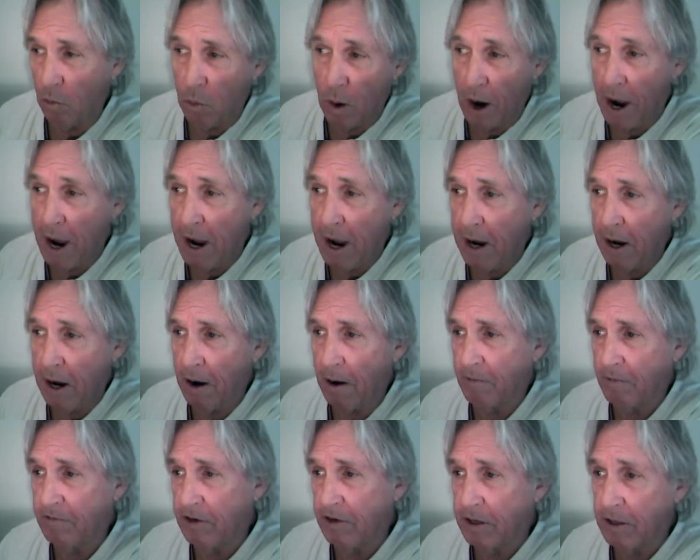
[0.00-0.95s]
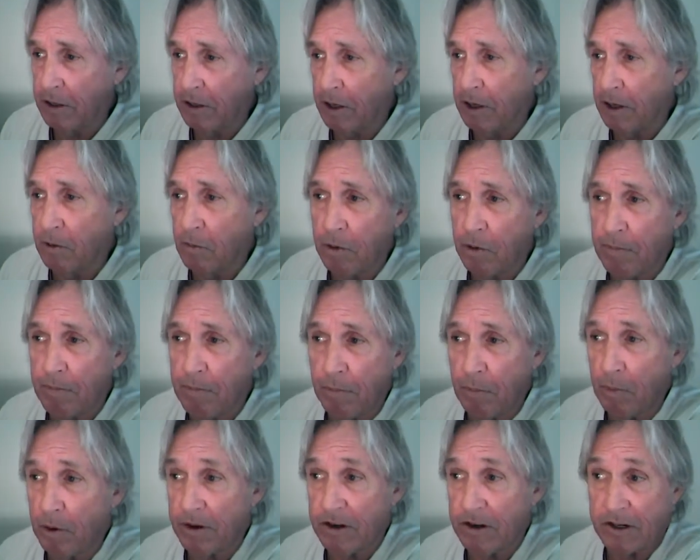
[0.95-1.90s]
way of dealing
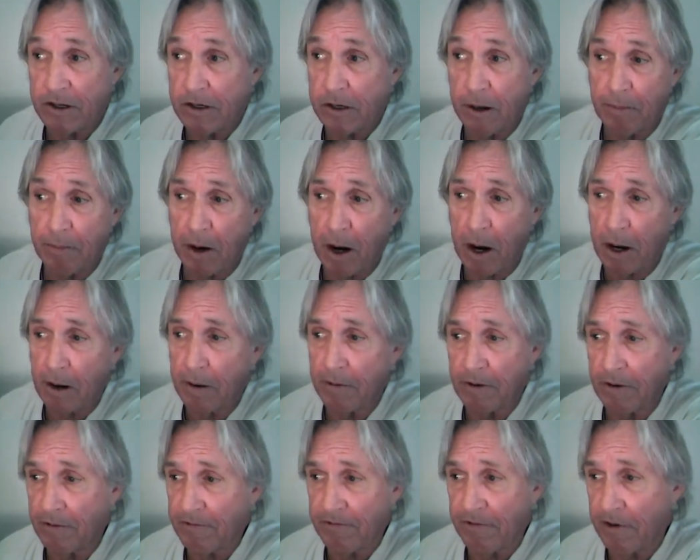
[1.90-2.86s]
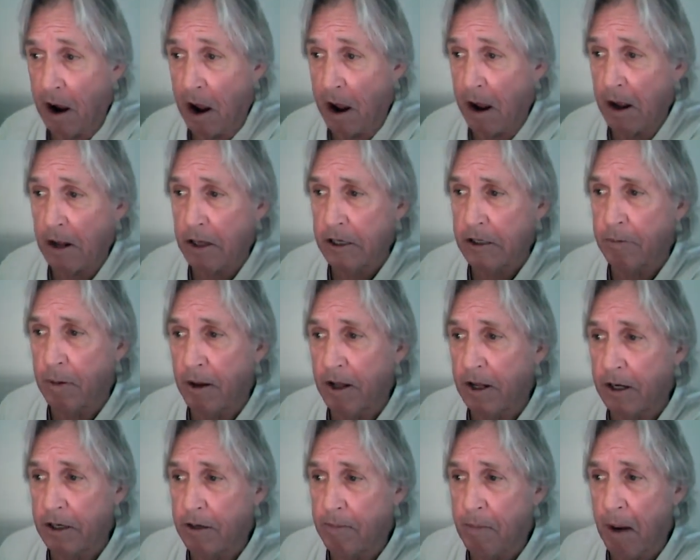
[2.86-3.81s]
with some kind of defiance by
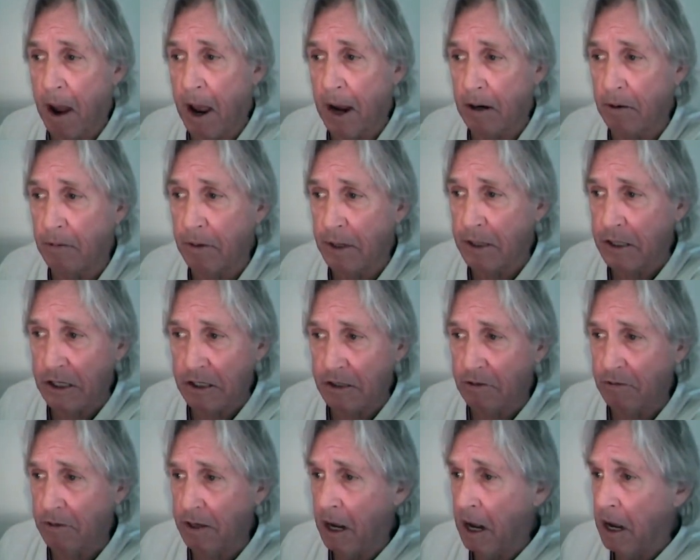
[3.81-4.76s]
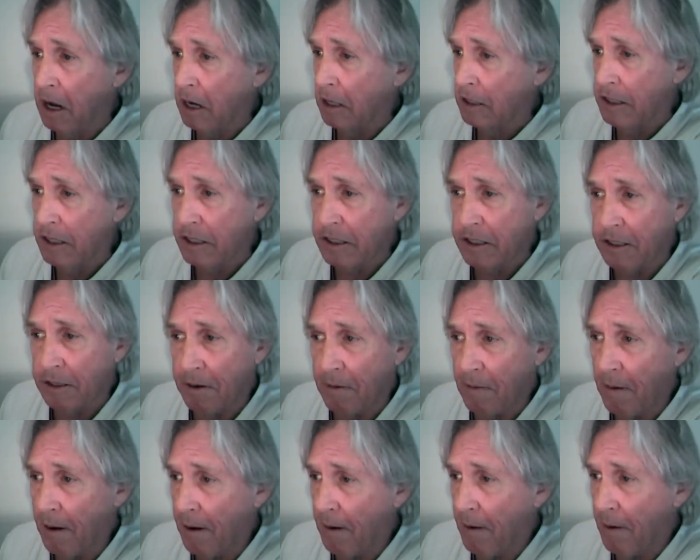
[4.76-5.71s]
the tobacco industry?
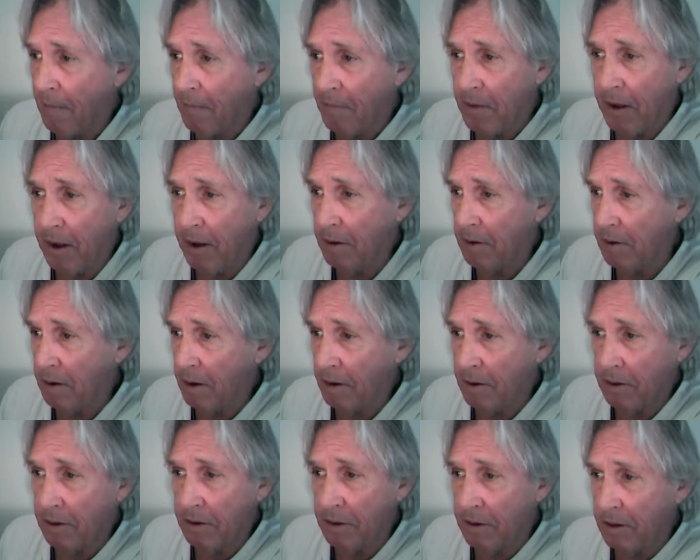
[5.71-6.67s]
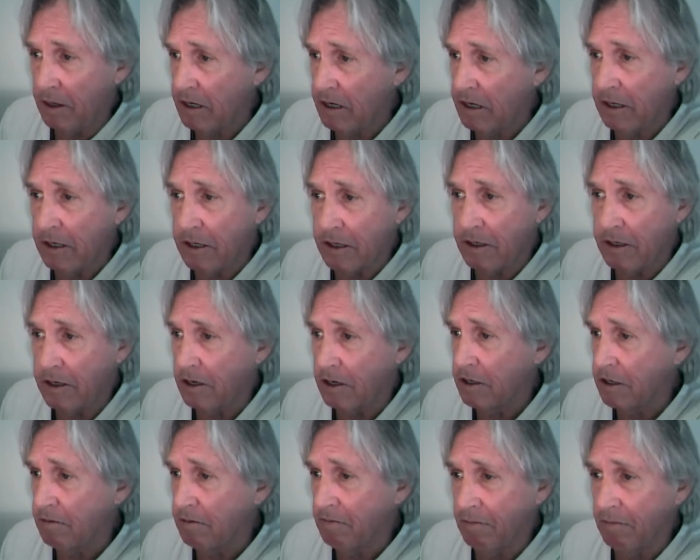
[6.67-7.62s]
Listen, this is
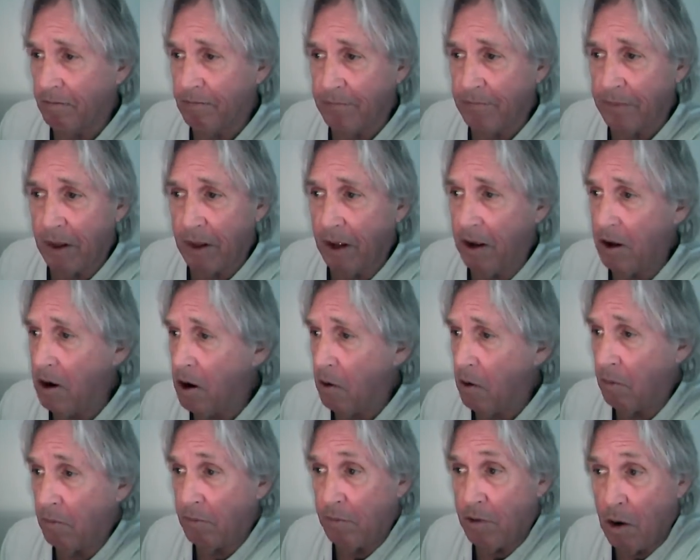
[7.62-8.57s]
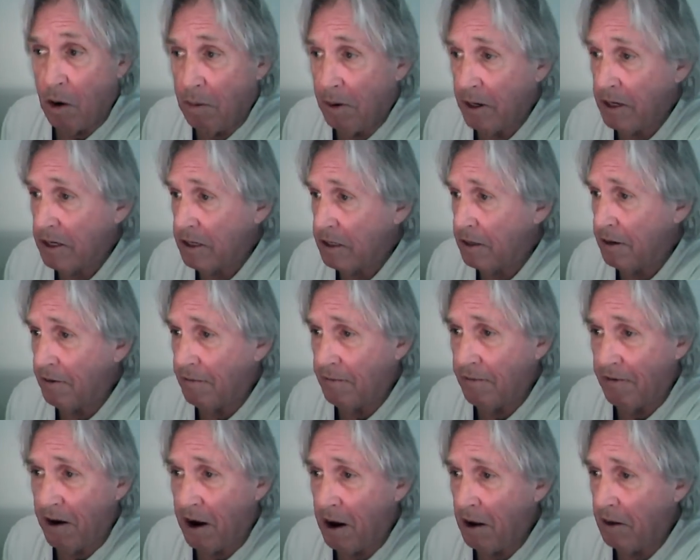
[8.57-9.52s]
just, nobody's going to
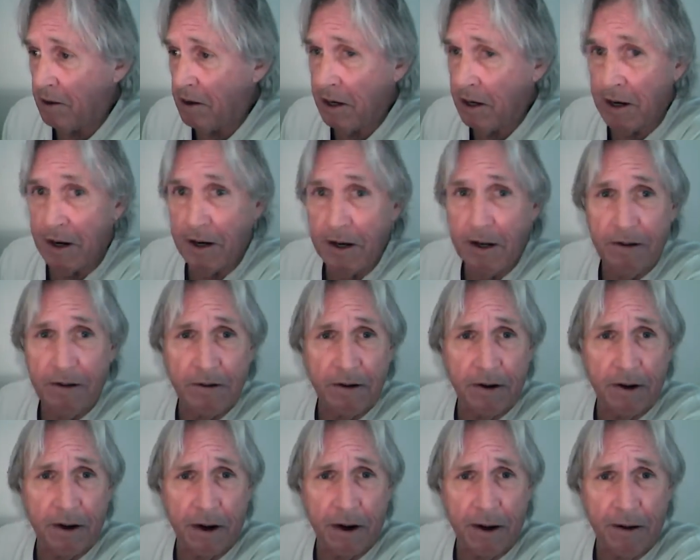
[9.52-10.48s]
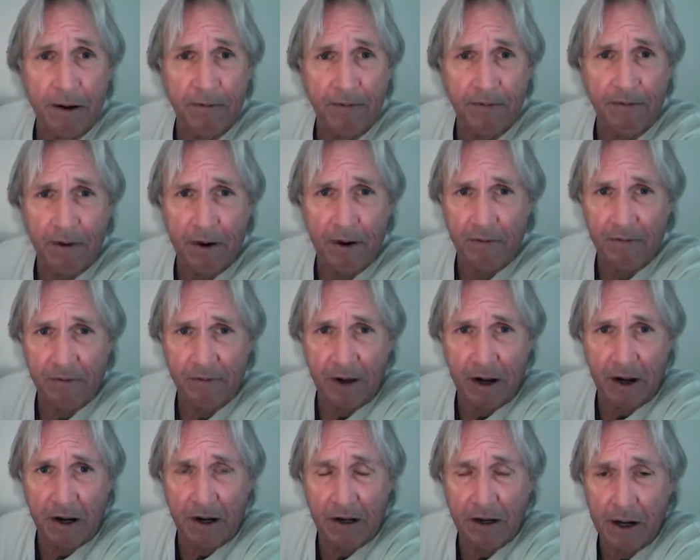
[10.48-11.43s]
violate anything if
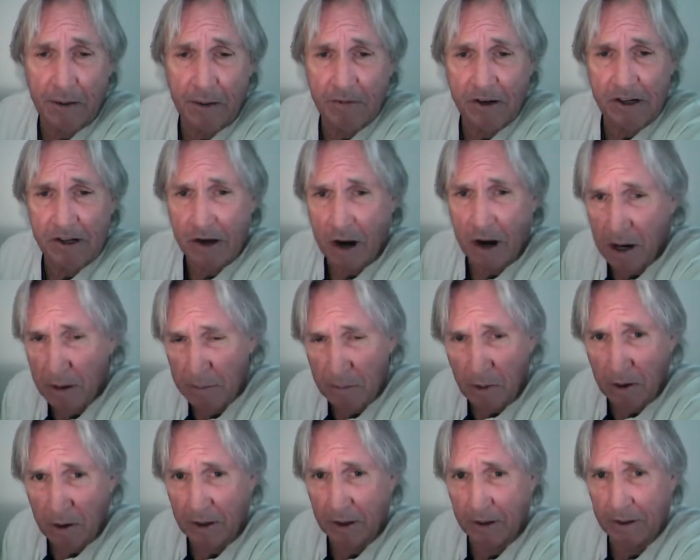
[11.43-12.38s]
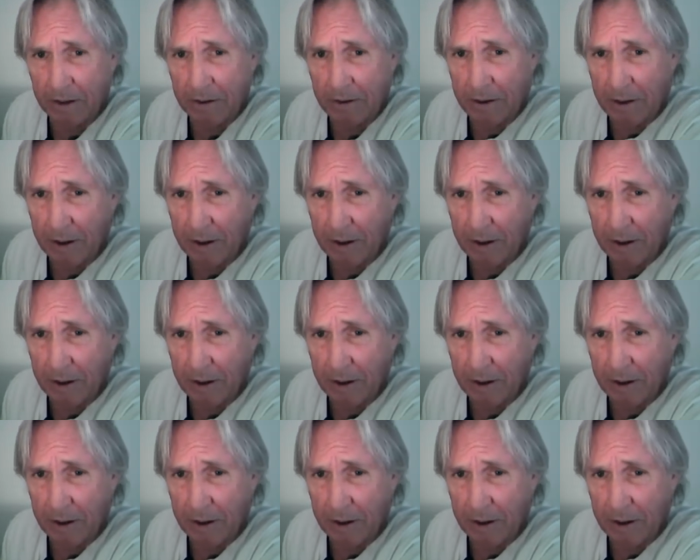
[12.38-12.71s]
they can keep the stock market